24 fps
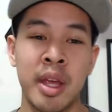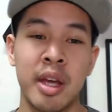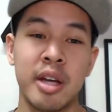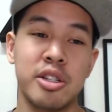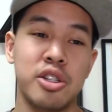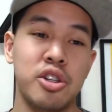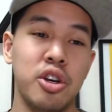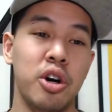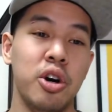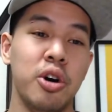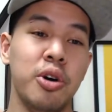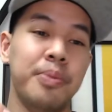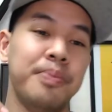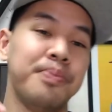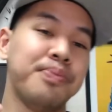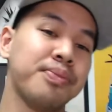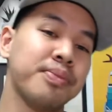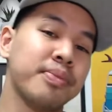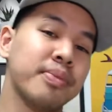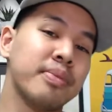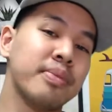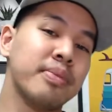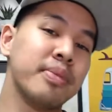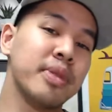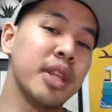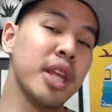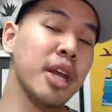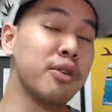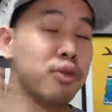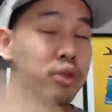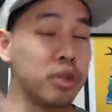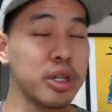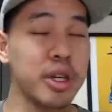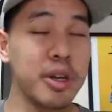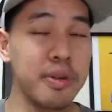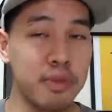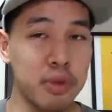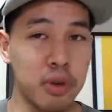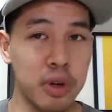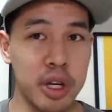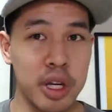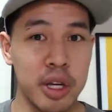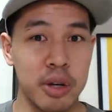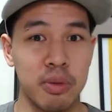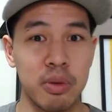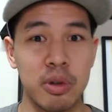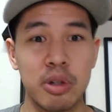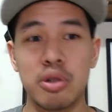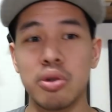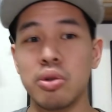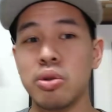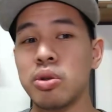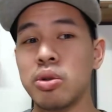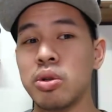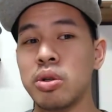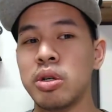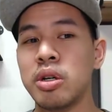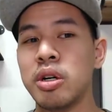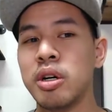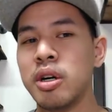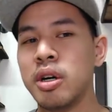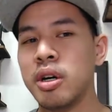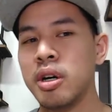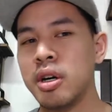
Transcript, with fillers: So if you're looking for a keyword tool,